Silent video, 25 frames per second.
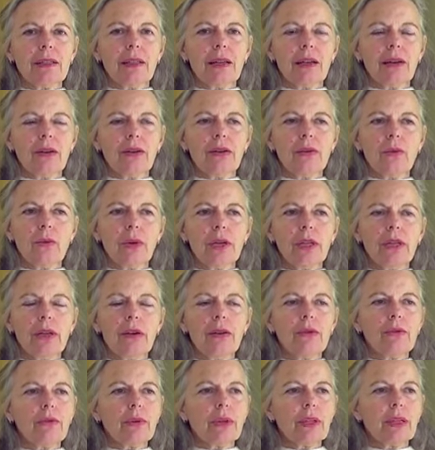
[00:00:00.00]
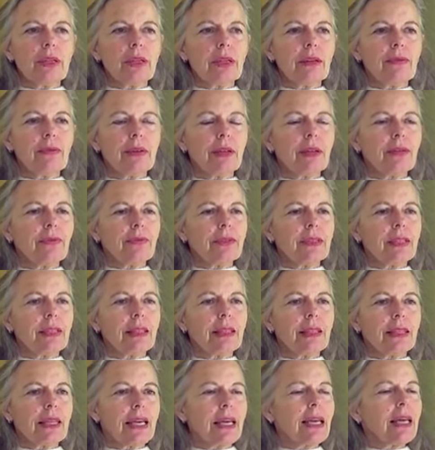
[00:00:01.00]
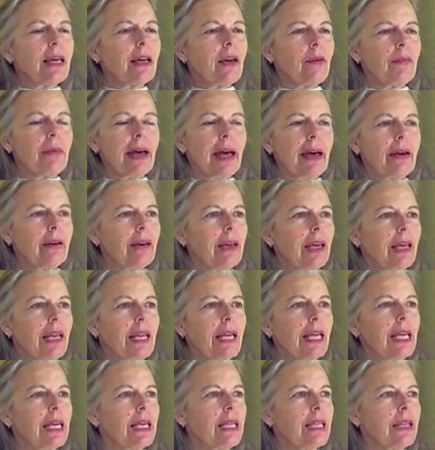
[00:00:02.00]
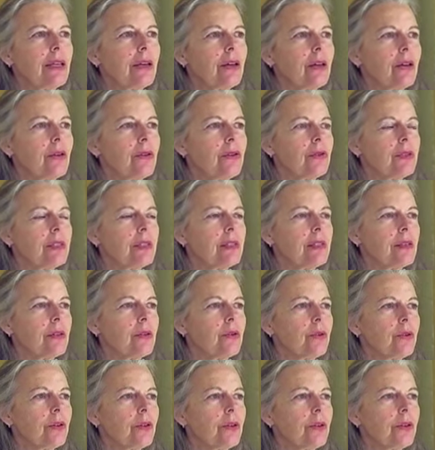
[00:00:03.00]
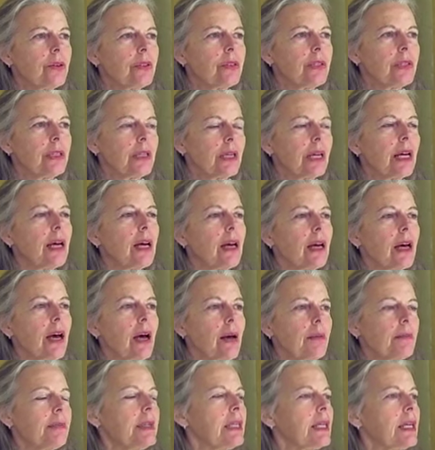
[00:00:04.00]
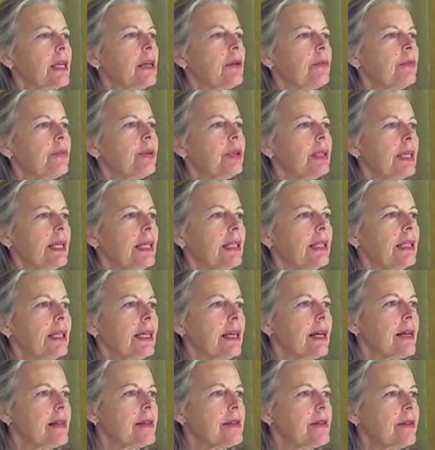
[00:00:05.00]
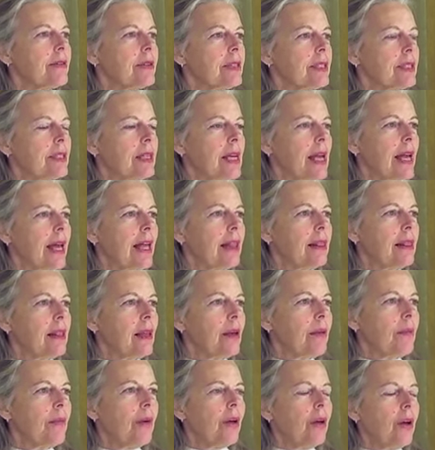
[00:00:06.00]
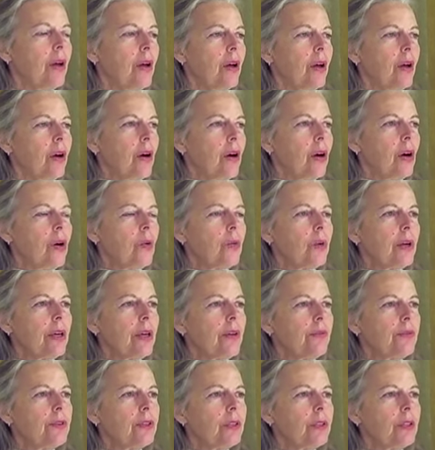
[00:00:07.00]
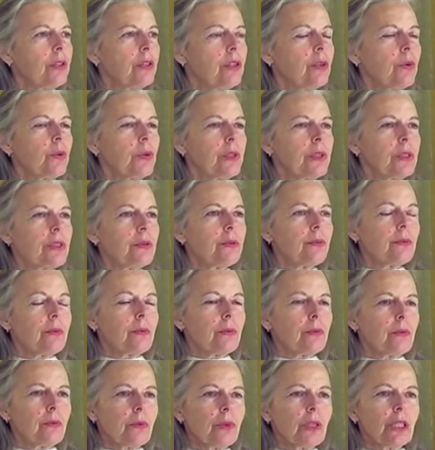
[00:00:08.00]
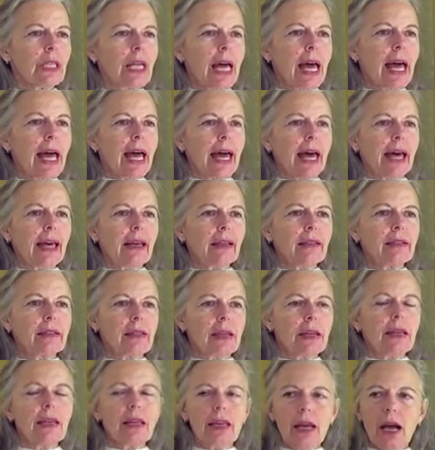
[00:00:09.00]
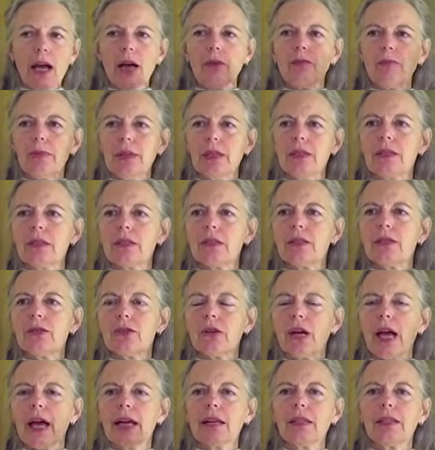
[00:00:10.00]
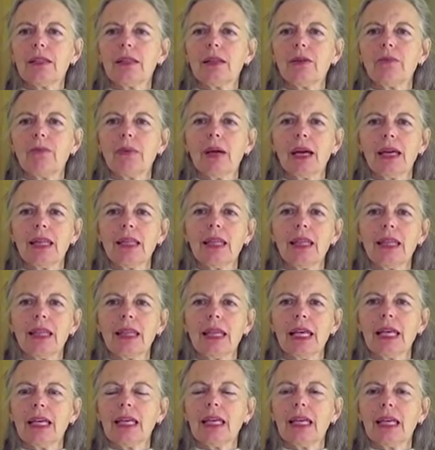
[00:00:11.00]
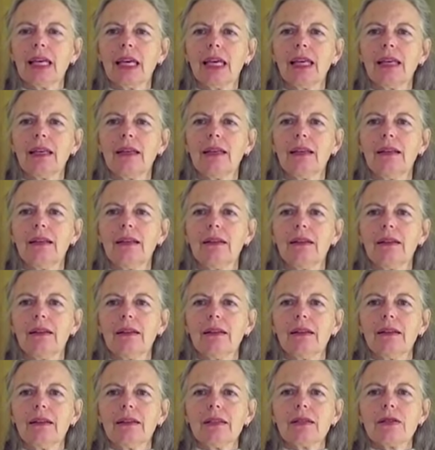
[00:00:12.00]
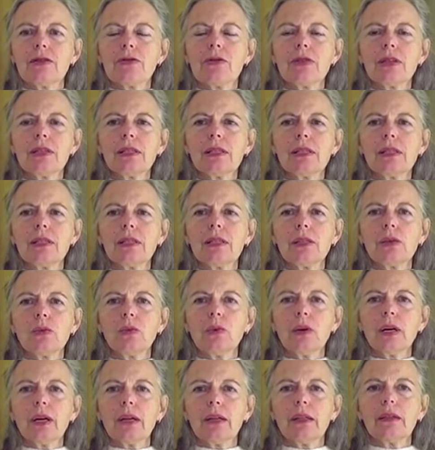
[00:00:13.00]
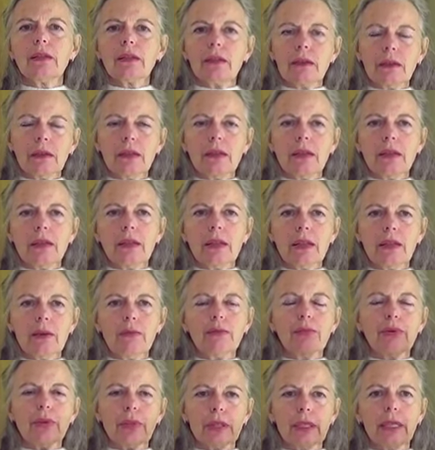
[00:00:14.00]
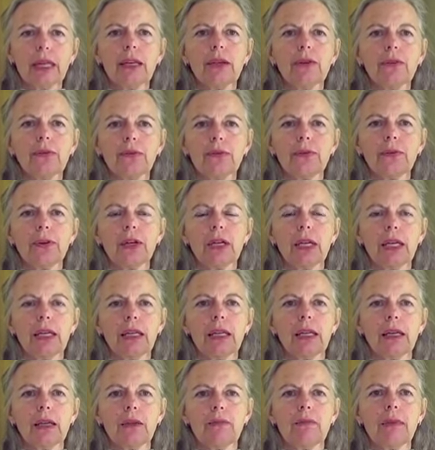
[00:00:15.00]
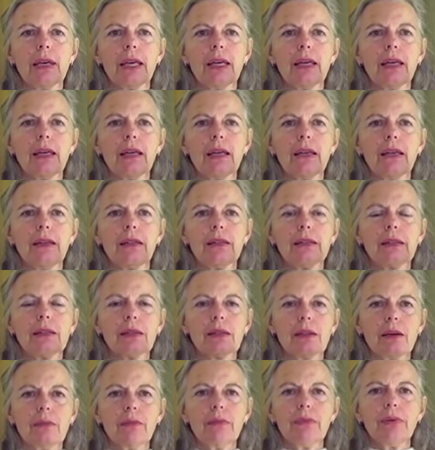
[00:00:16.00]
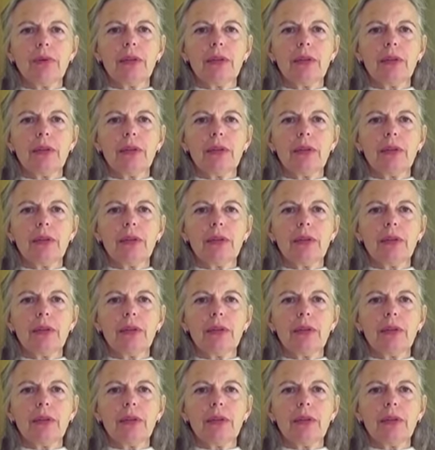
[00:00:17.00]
Now, we don't really even have to think about any of those in order to come to completely understand them. All we have to do is relax and not be distracted by the thinking. So this is what complete freedom is.